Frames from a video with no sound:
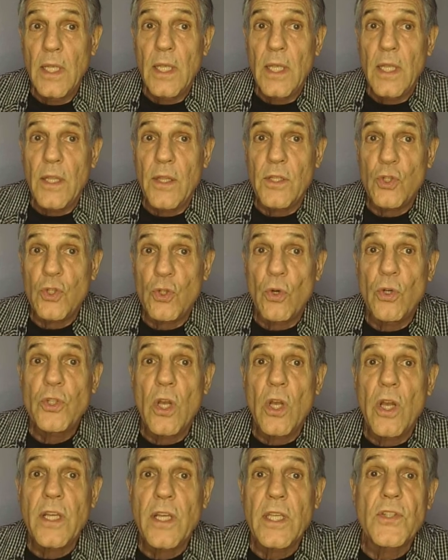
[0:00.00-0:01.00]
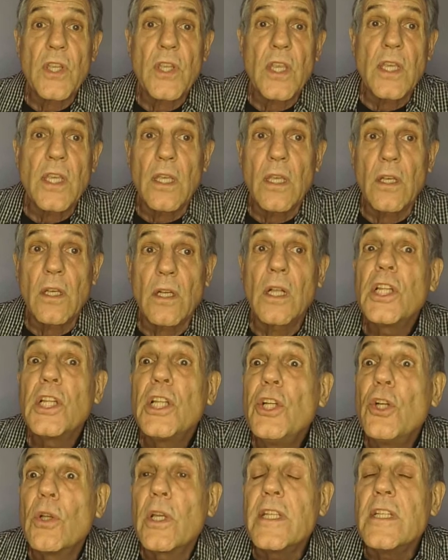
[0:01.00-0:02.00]
The short talk is a
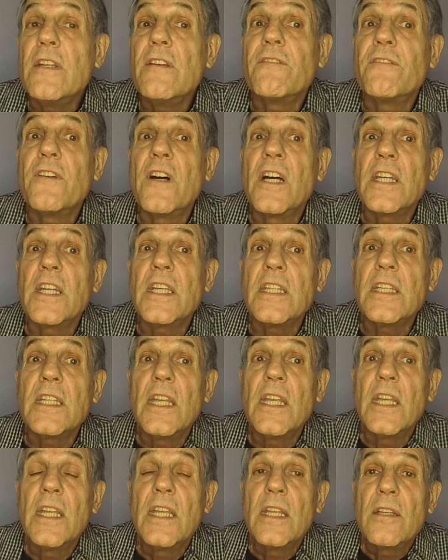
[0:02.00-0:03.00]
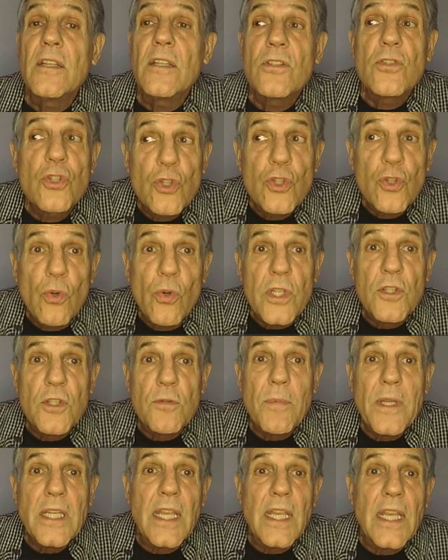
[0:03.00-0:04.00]
clearly defined short
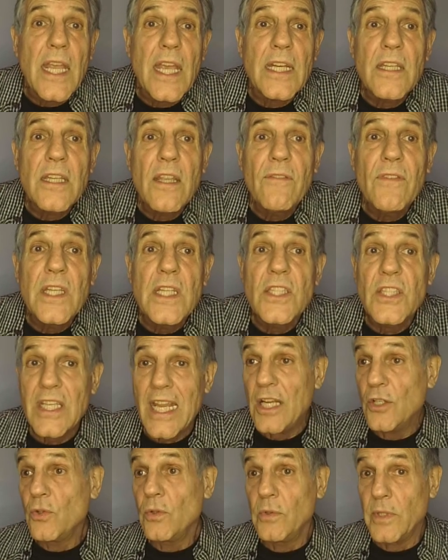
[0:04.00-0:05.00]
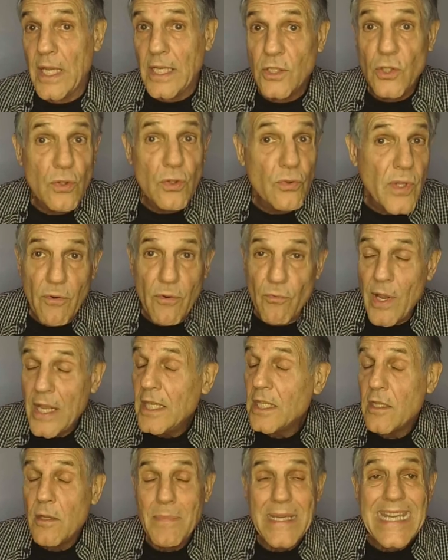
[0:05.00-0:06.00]
speaking activity schedule. I do that right at
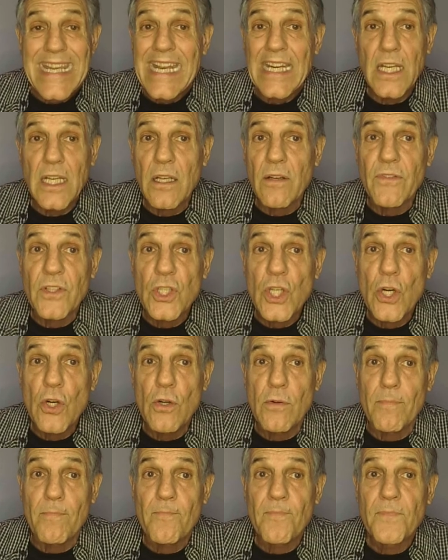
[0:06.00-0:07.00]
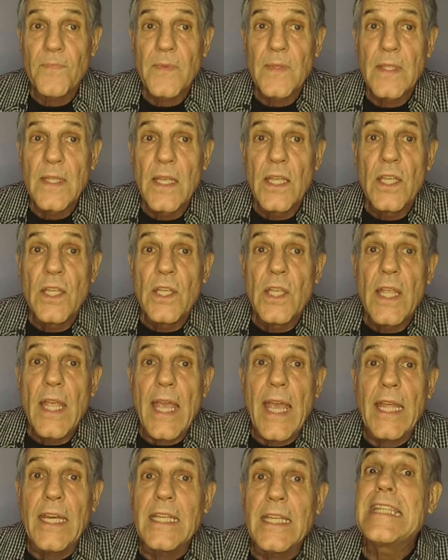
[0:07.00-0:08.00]
the beginning of a term.
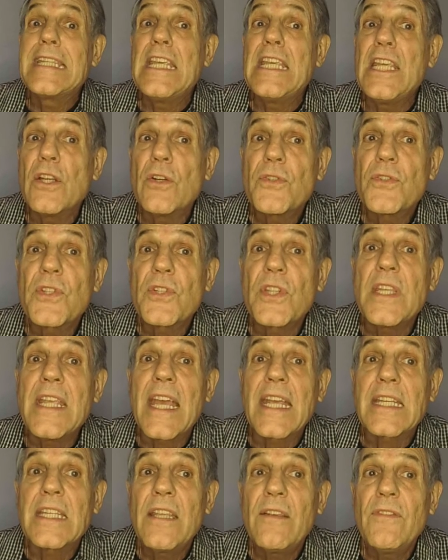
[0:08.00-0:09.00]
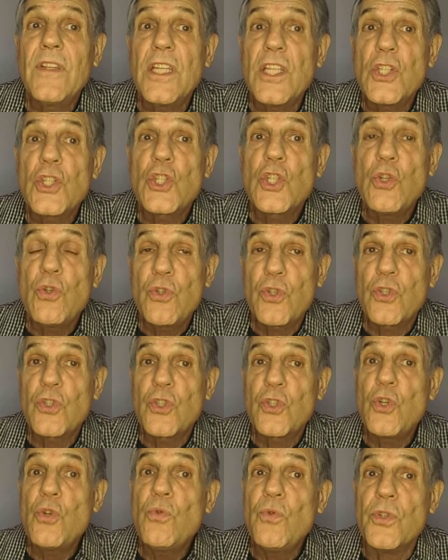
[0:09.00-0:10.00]
And it gears the activities to
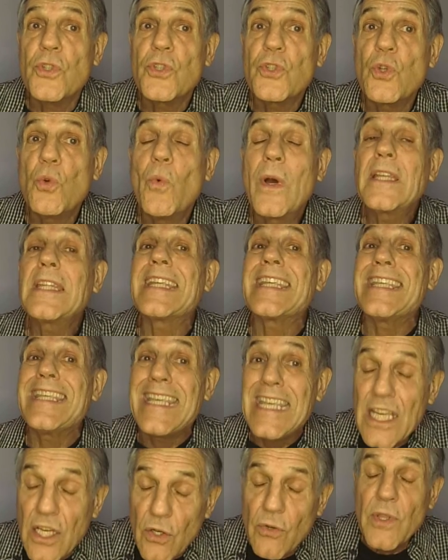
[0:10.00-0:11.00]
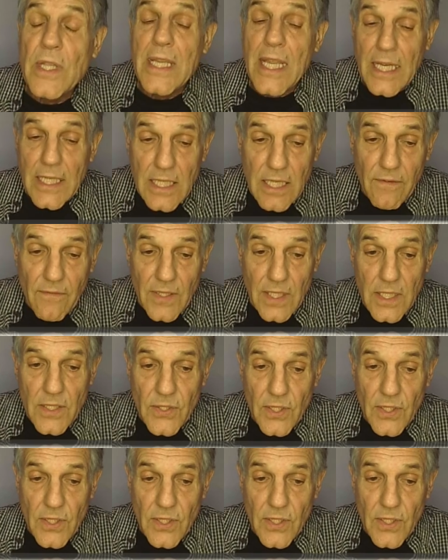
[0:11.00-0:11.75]
students. You want to gear the activities.